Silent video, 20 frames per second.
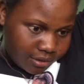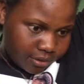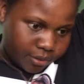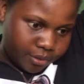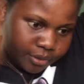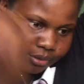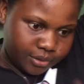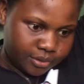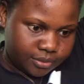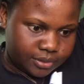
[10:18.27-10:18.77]

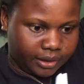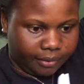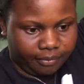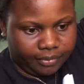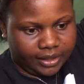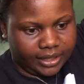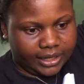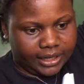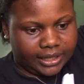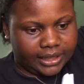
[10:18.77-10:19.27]
gone through
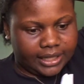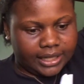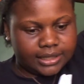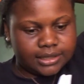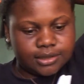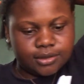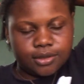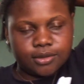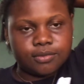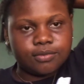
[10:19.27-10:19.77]
something like
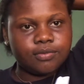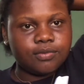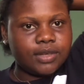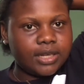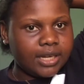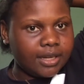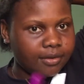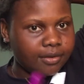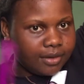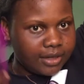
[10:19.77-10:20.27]
that. So it
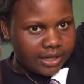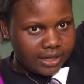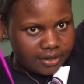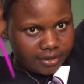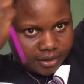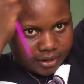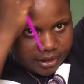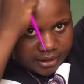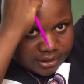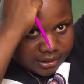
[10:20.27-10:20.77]
really, really
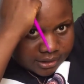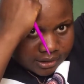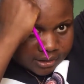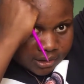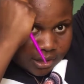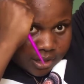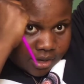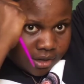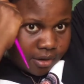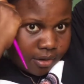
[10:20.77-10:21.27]
hurts
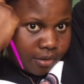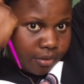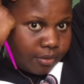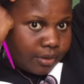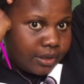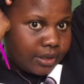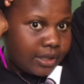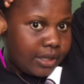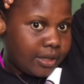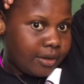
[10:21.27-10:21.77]

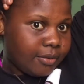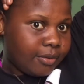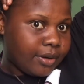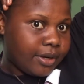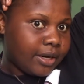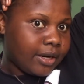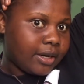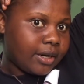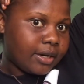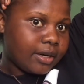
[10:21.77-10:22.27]
when they
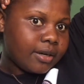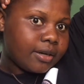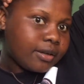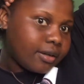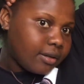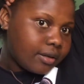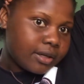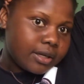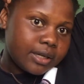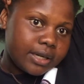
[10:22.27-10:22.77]
were
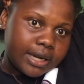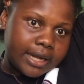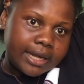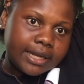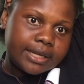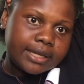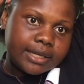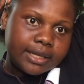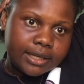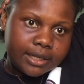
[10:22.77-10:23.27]

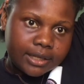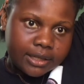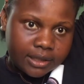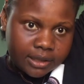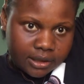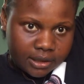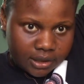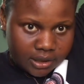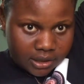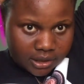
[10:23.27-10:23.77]
like
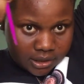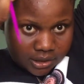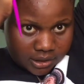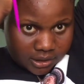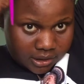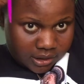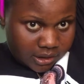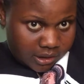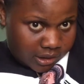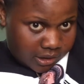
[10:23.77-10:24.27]

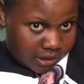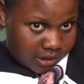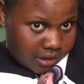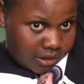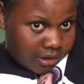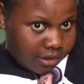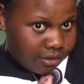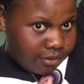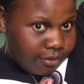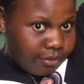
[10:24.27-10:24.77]

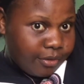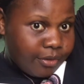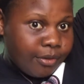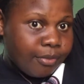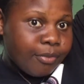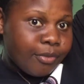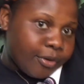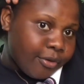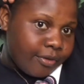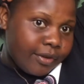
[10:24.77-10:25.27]

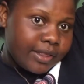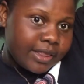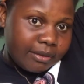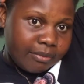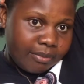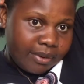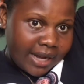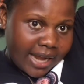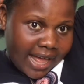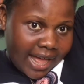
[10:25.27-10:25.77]
removing the
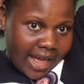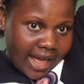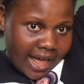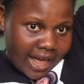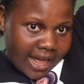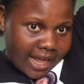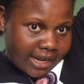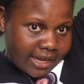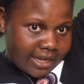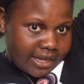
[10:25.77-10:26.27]

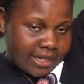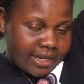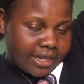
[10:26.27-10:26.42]
blood.